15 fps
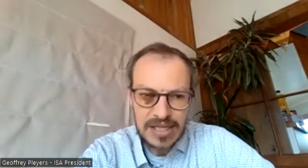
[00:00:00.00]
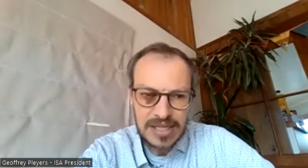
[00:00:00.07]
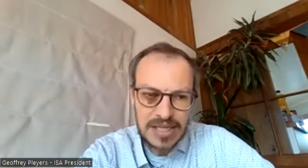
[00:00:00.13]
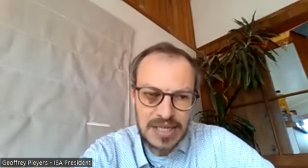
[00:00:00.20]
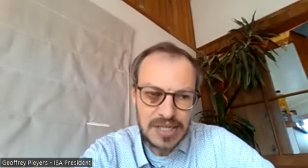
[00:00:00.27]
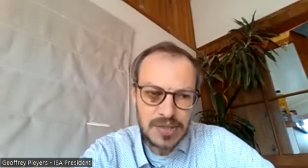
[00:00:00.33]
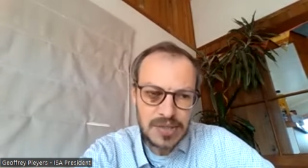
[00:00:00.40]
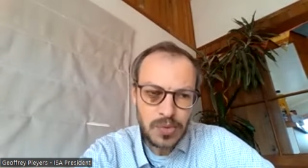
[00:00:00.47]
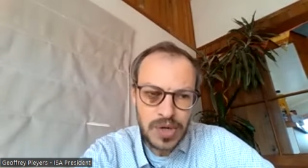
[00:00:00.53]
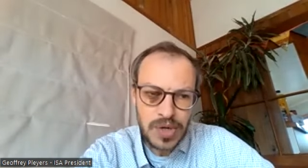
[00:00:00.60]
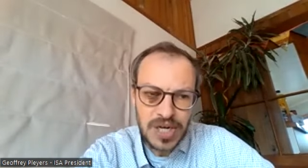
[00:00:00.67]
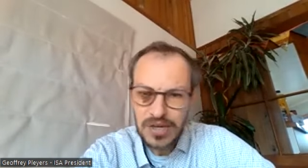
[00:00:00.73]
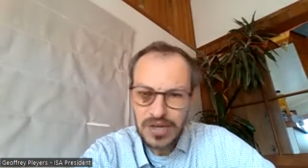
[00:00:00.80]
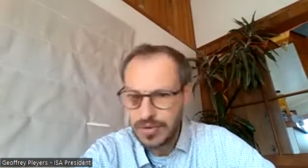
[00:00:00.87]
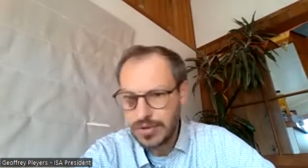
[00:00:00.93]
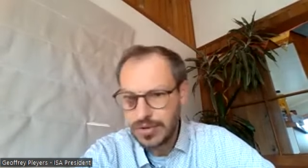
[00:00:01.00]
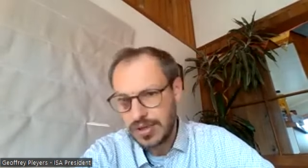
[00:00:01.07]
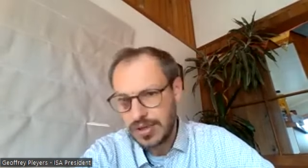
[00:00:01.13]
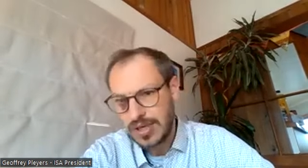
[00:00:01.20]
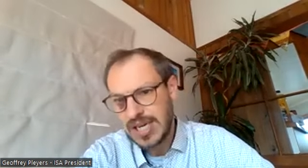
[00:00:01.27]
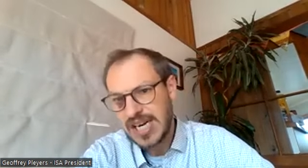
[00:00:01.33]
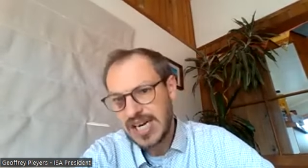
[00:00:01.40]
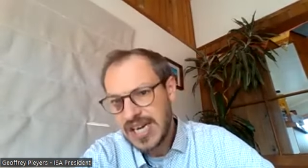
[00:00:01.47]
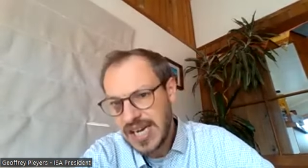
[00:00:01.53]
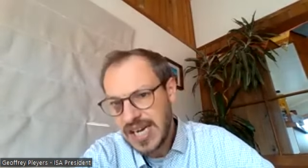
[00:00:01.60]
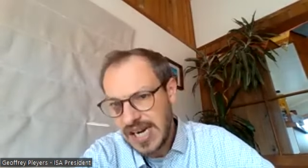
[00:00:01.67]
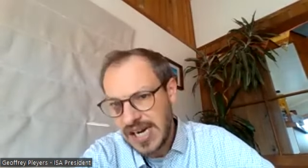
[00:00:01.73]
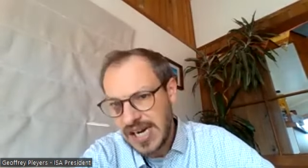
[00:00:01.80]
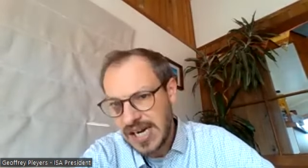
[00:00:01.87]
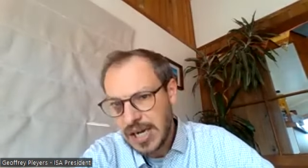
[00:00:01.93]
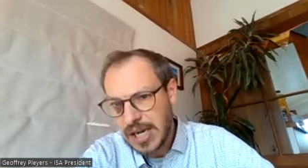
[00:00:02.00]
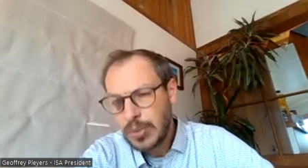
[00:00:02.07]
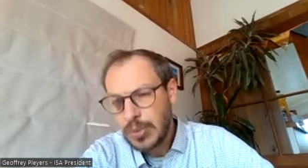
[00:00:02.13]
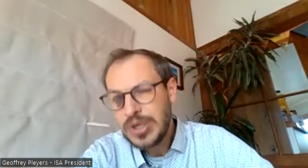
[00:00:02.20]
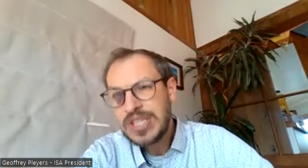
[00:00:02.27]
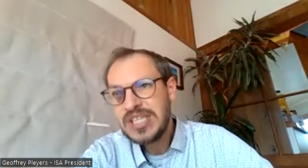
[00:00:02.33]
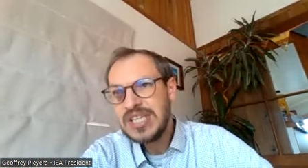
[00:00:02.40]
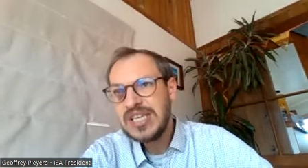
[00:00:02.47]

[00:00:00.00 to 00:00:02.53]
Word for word: This is really crucial. And here we